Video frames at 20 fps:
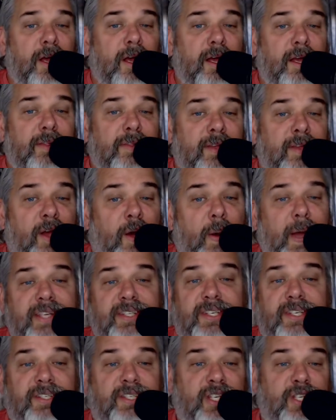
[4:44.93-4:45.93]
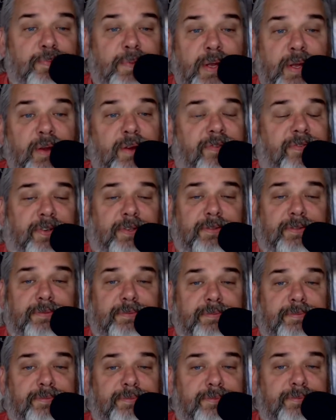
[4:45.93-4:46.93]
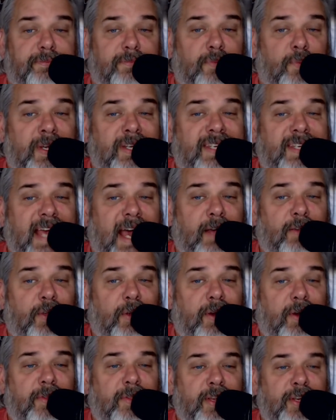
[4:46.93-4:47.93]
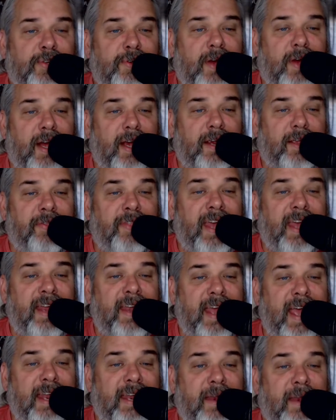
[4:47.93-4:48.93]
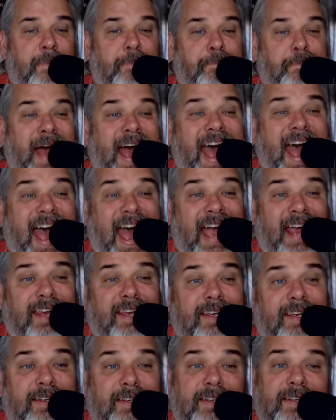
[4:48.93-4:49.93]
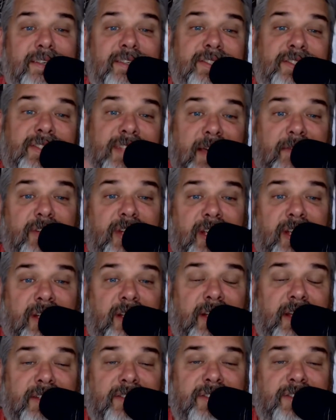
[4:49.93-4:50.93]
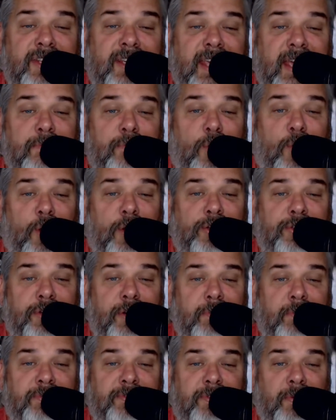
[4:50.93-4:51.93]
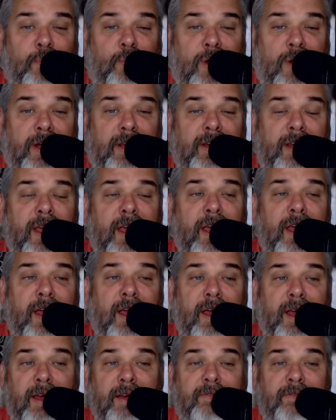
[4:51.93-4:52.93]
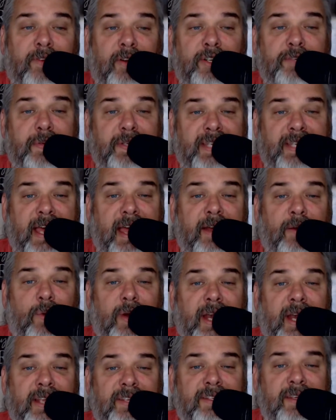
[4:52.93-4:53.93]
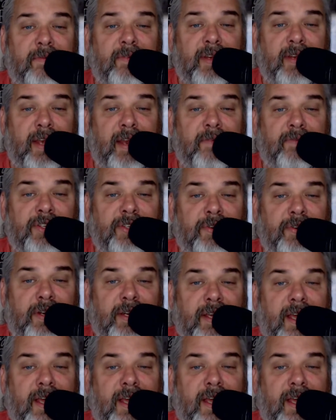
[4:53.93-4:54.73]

The oasis is beautiful. We downloaded the truck, then headed back 70 clicks to get more troops from 1st Battalion, 187th Infantry.